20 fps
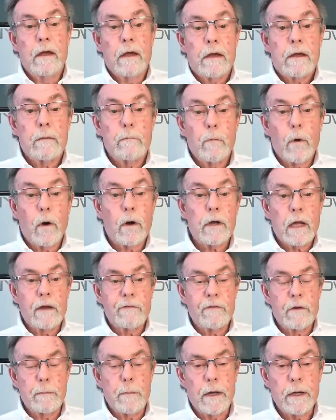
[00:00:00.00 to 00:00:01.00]
Good morning,
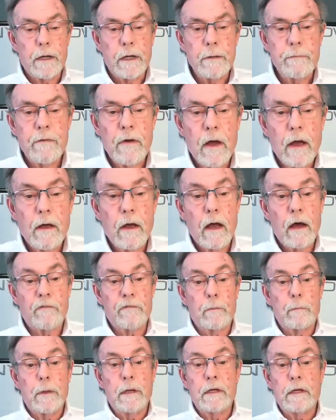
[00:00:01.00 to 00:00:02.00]
everybody. Uh,
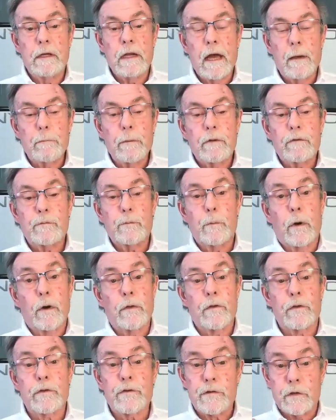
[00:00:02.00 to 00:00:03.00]
from Indianapolis, where
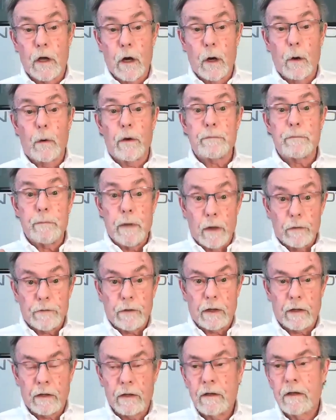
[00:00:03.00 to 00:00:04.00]
the snow is
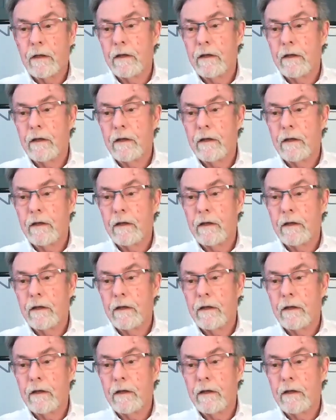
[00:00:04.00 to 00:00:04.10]
melting.